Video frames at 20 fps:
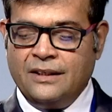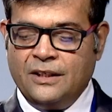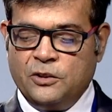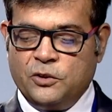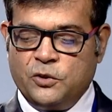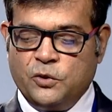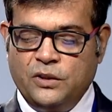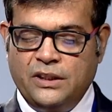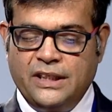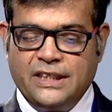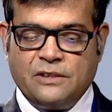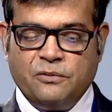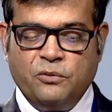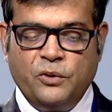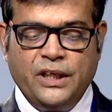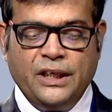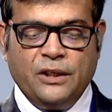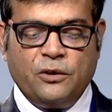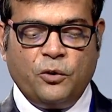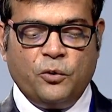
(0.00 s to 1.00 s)
So this
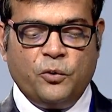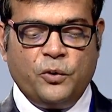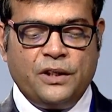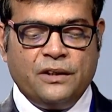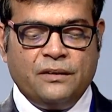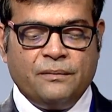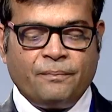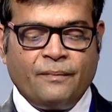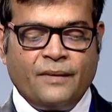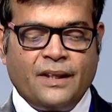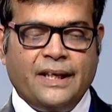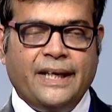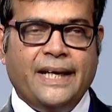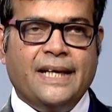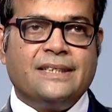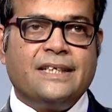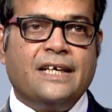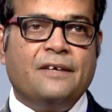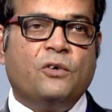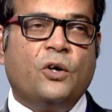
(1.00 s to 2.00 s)
would include,
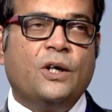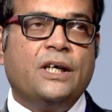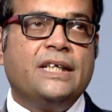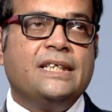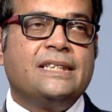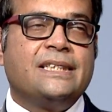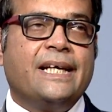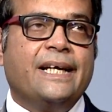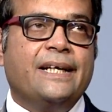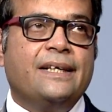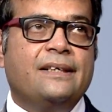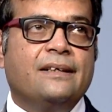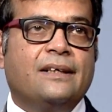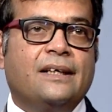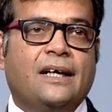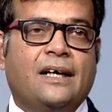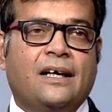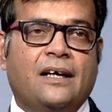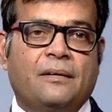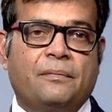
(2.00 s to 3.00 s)
as I've already said,
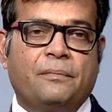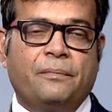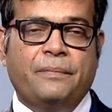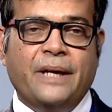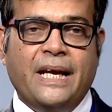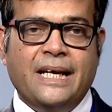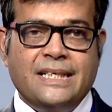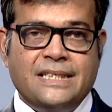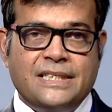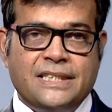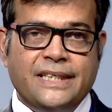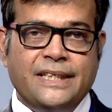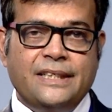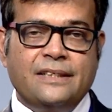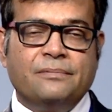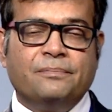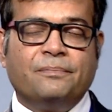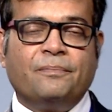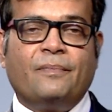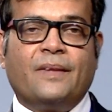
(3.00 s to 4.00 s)
a balance
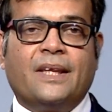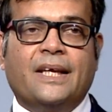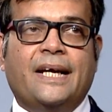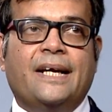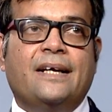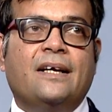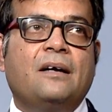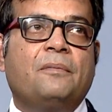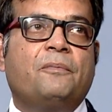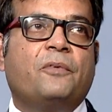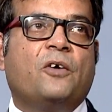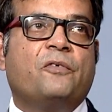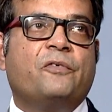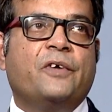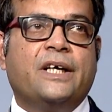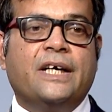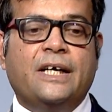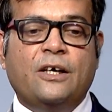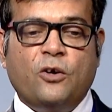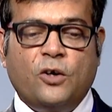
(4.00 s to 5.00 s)
sheet and a
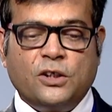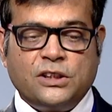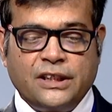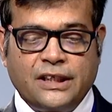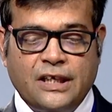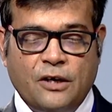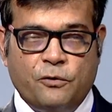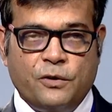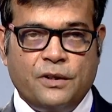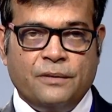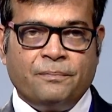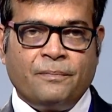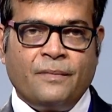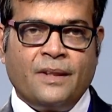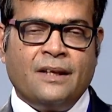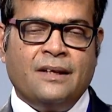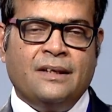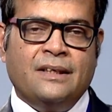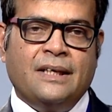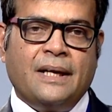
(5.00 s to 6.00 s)
profit and loss account.
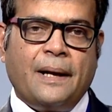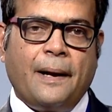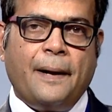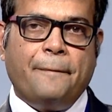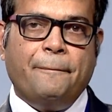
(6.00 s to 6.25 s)
A